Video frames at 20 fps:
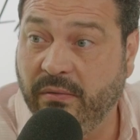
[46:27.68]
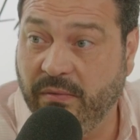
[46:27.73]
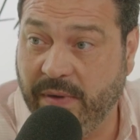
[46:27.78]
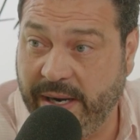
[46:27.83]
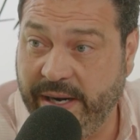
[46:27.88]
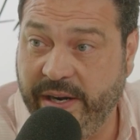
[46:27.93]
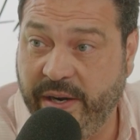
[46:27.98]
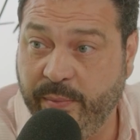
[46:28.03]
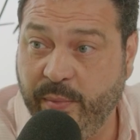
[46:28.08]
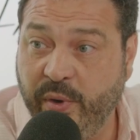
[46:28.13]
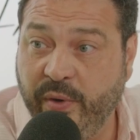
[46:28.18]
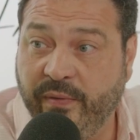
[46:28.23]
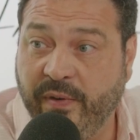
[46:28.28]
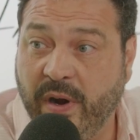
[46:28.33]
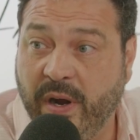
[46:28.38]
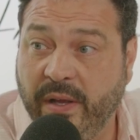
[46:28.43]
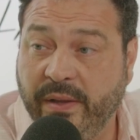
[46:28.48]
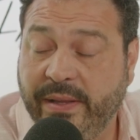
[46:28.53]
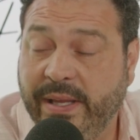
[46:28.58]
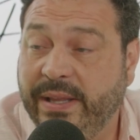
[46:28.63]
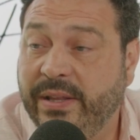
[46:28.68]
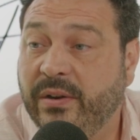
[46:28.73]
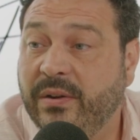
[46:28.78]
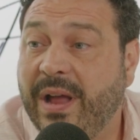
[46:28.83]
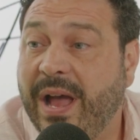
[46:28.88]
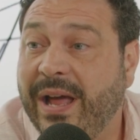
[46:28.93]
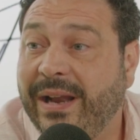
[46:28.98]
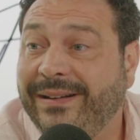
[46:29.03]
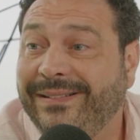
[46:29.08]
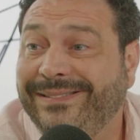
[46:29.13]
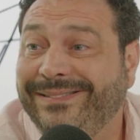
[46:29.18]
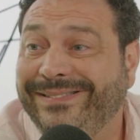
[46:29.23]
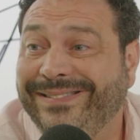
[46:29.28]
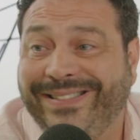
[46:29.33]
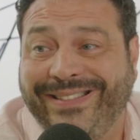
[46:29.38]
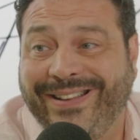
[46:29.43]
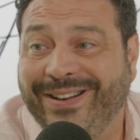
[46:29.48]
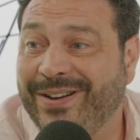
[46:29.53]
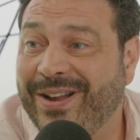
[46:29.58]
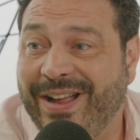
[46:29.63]
ready to move on, then they're not
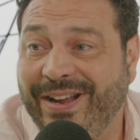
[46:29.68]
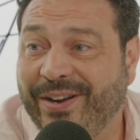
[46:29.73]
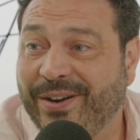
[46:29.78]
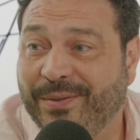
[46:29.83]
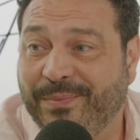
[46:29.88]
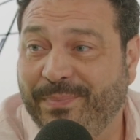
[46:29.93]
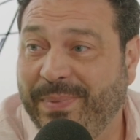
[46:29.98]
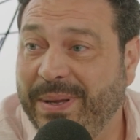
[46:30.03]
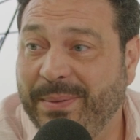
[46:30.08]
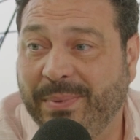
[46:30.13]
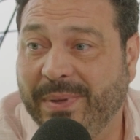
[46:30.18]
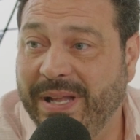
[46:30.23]
they're not your people